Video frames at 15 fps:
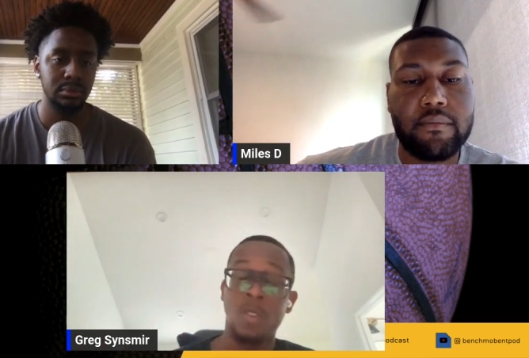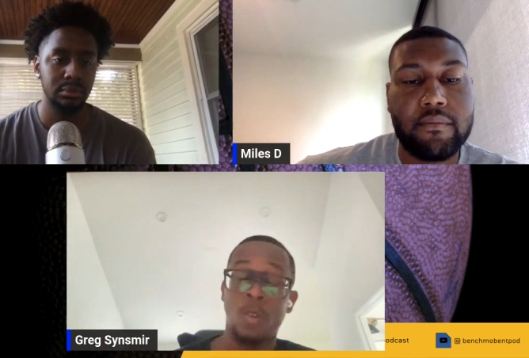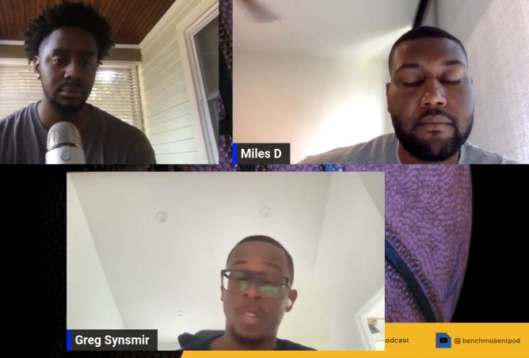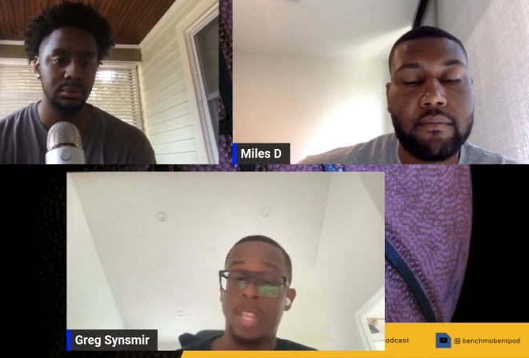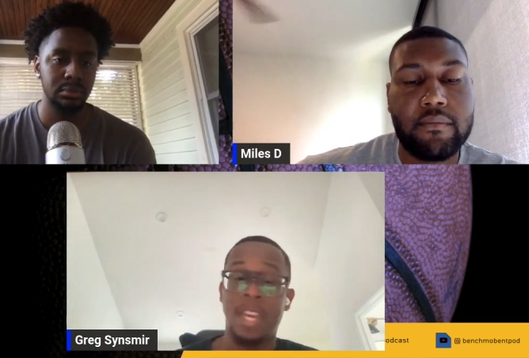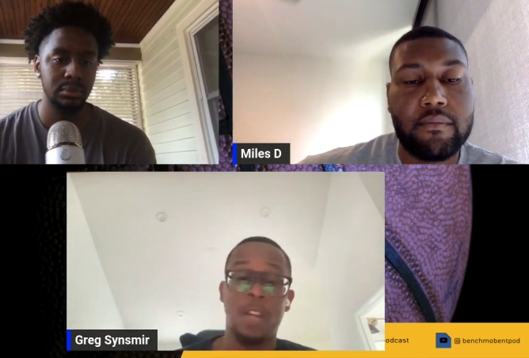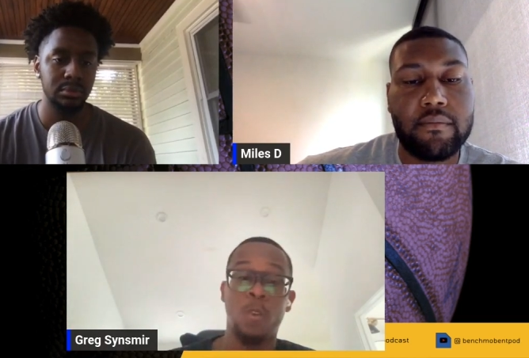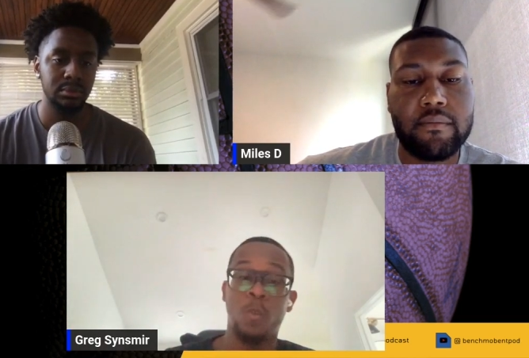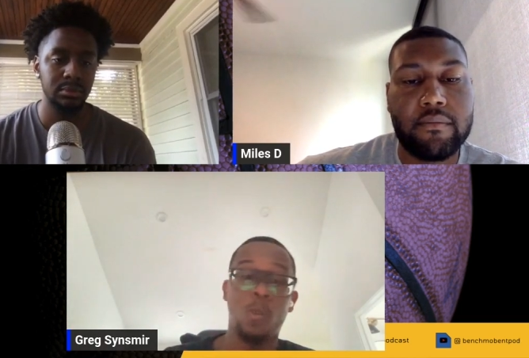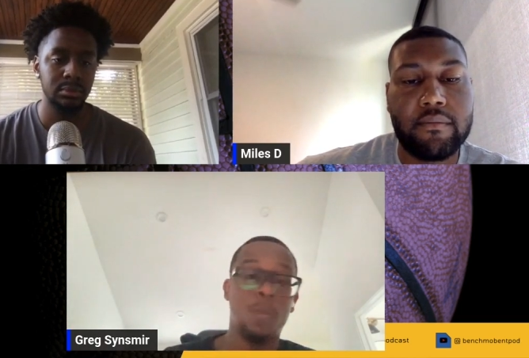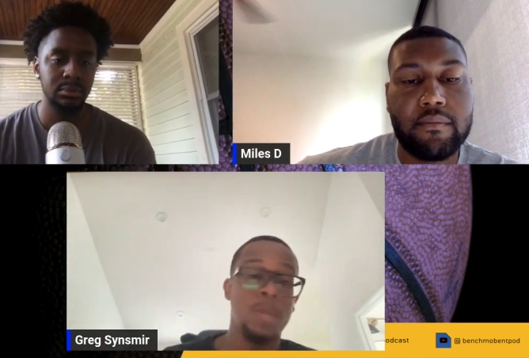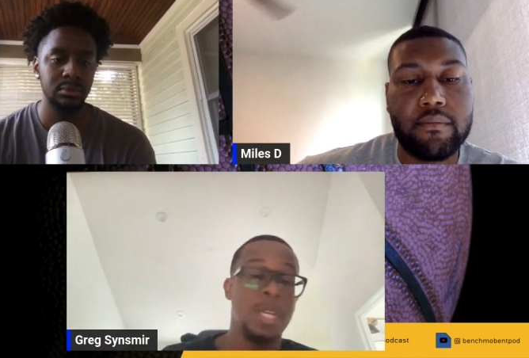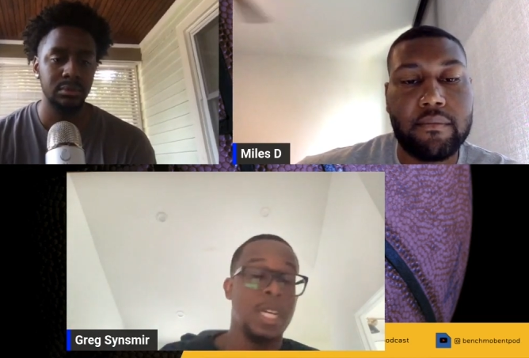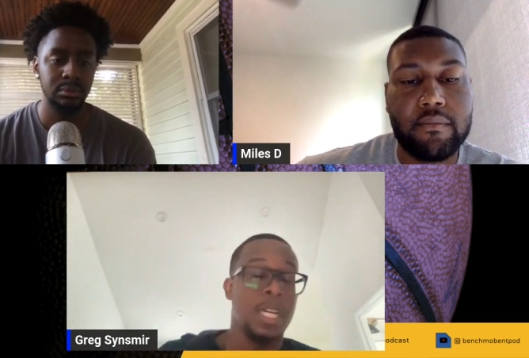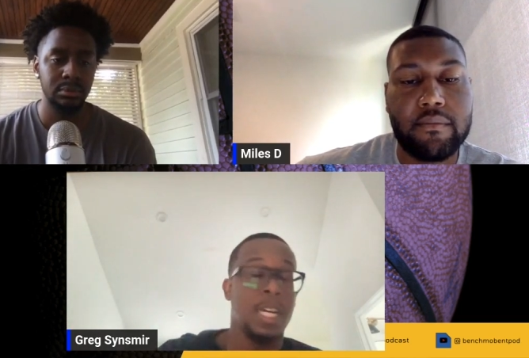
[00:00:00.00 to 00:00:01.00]
Speaker 1: with that
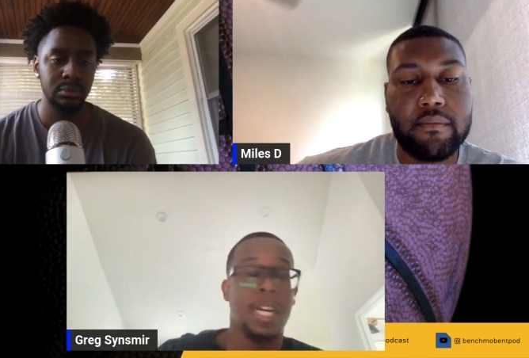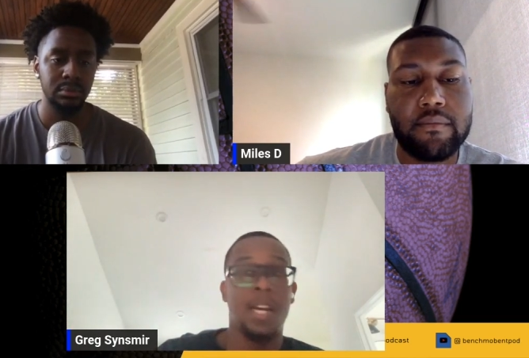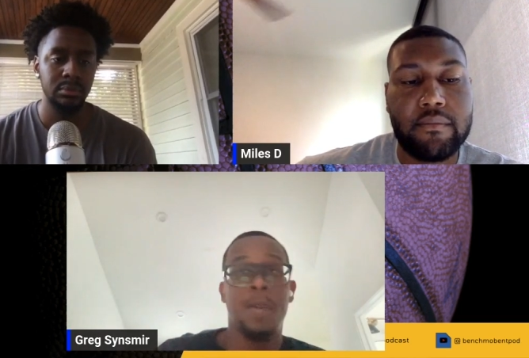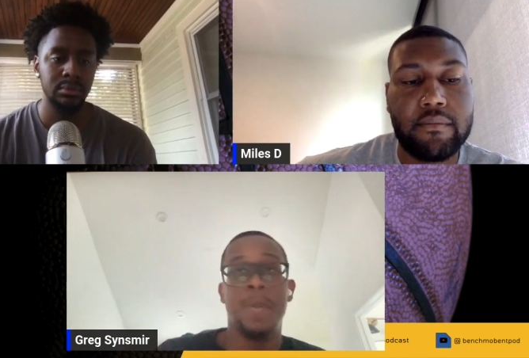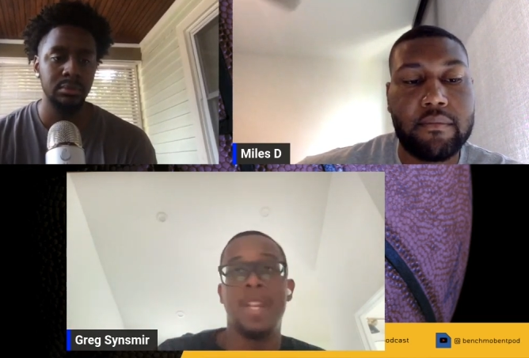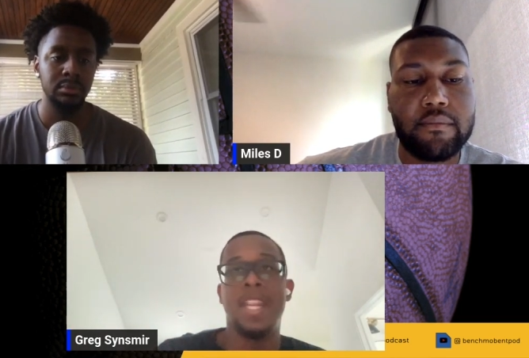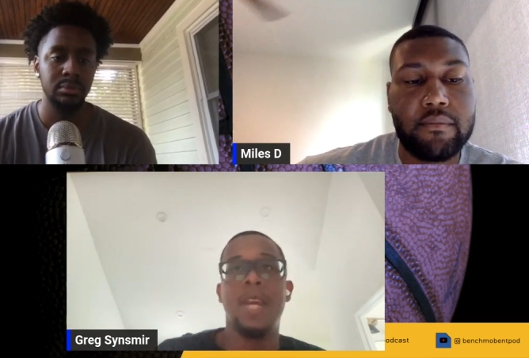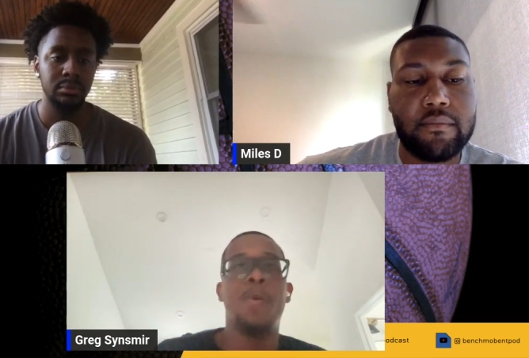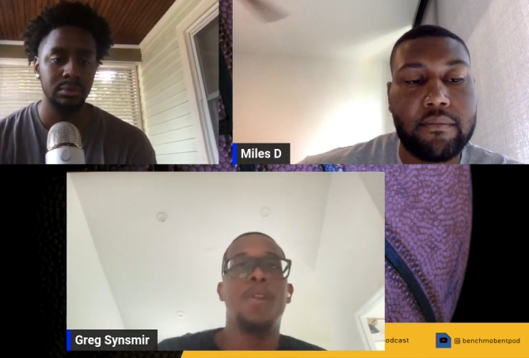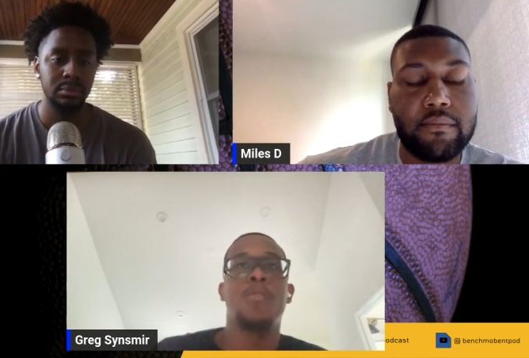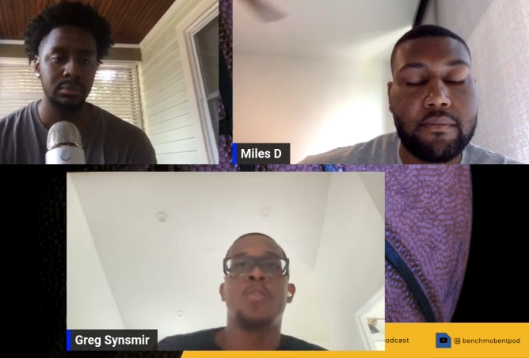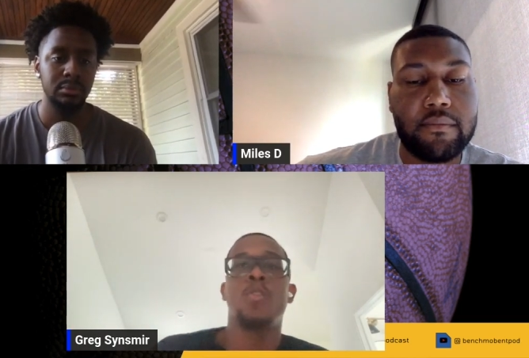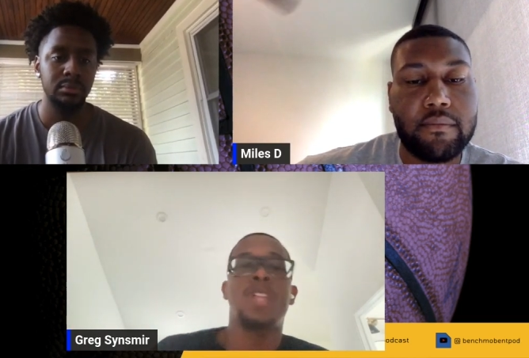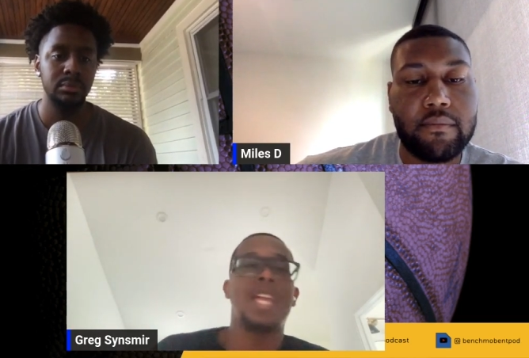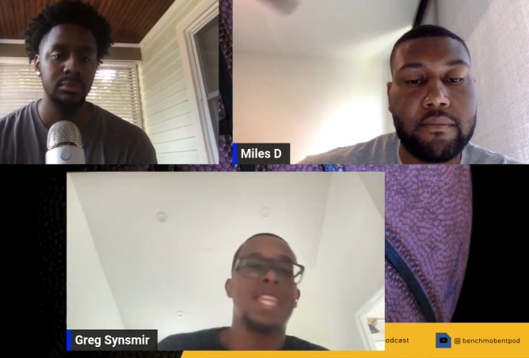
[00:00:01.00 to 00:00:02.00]
group. Um, and they would have
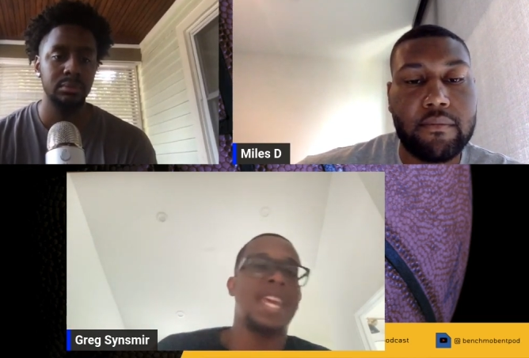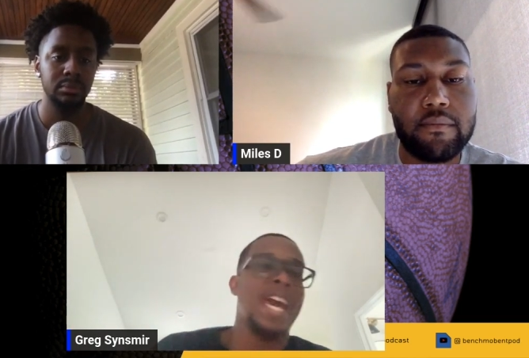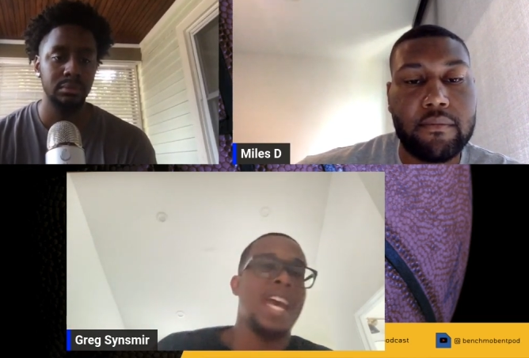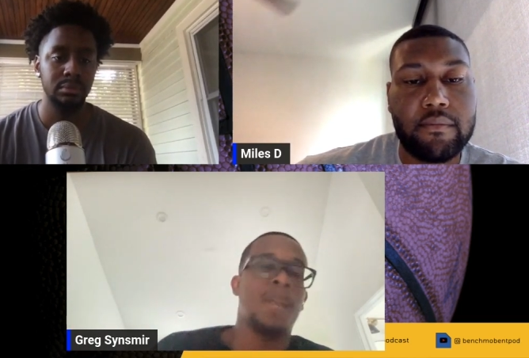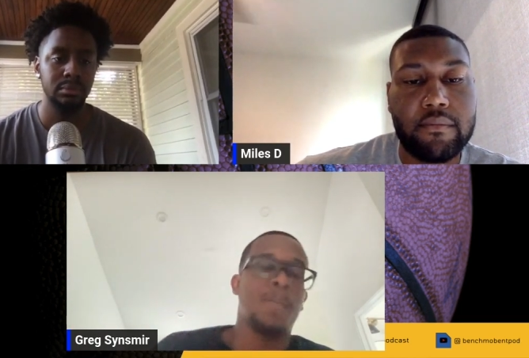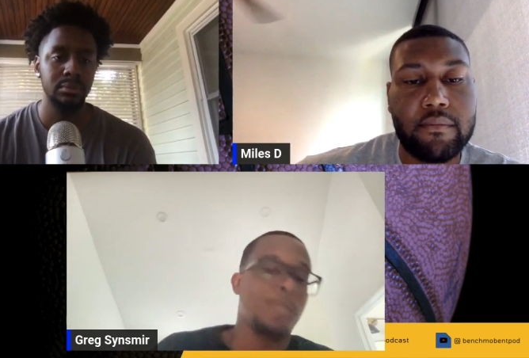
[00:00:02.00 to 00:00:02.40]
told you that they had it